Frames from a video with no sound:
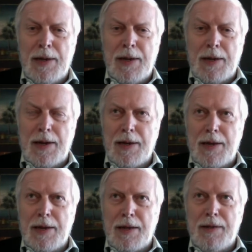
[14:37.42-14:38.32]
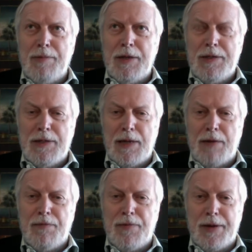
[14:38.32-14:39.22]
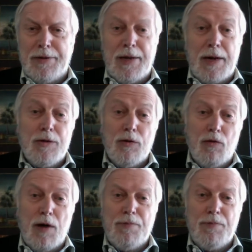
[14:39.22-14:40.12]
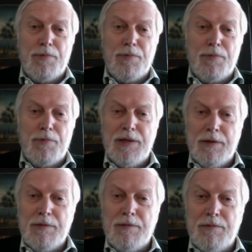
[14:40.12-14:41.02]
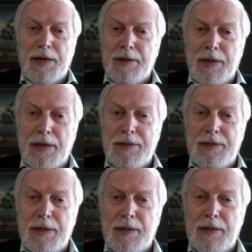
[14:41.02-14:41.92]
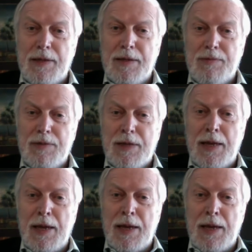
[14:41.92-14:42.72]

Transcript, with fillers: uh, elements of international cooperation, recognizing that this was a,